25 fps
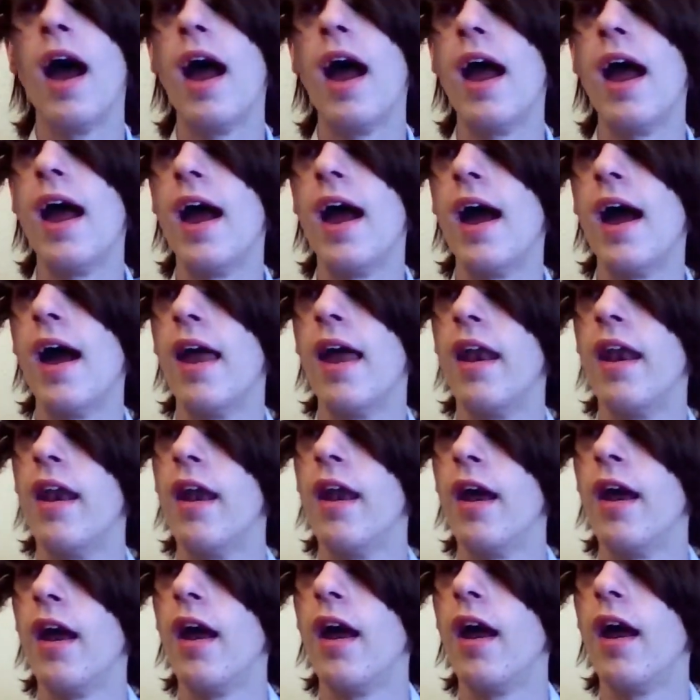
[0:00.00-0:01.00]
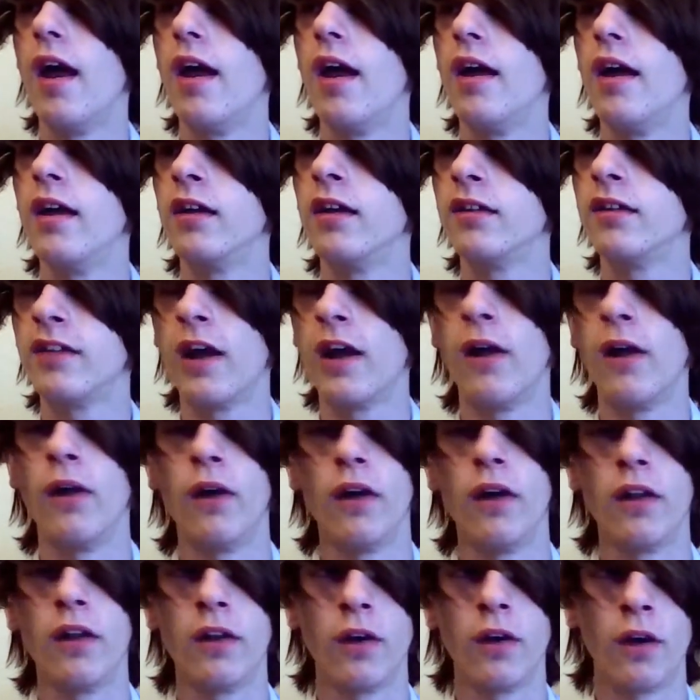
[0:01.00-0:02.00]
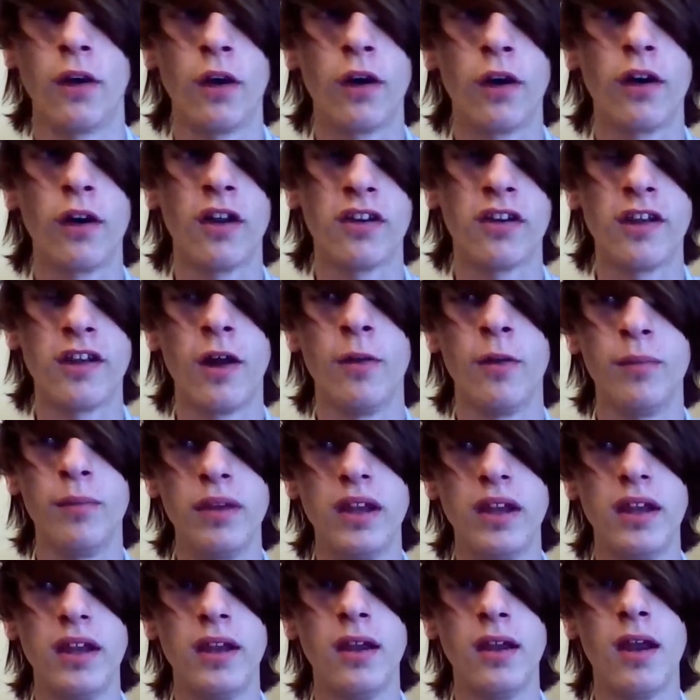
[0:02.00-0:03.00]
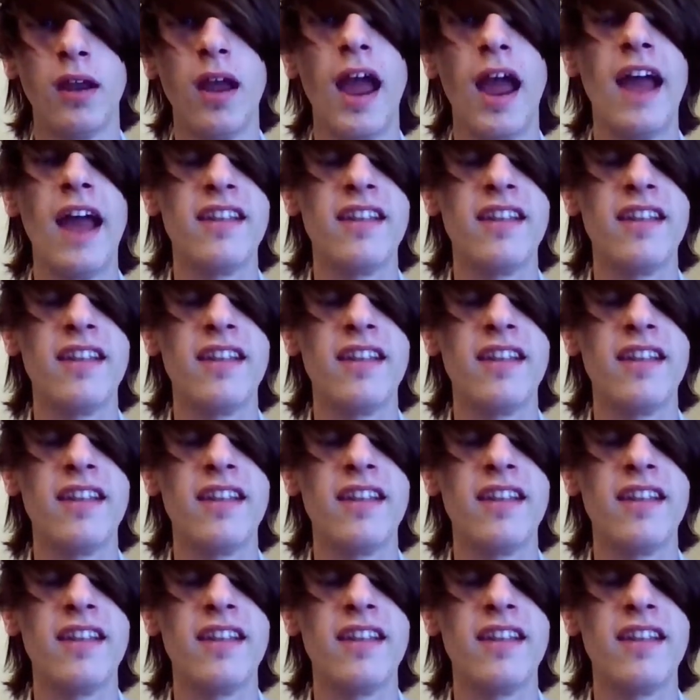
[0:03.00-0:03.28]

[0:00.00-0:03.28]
and tell her to tell me.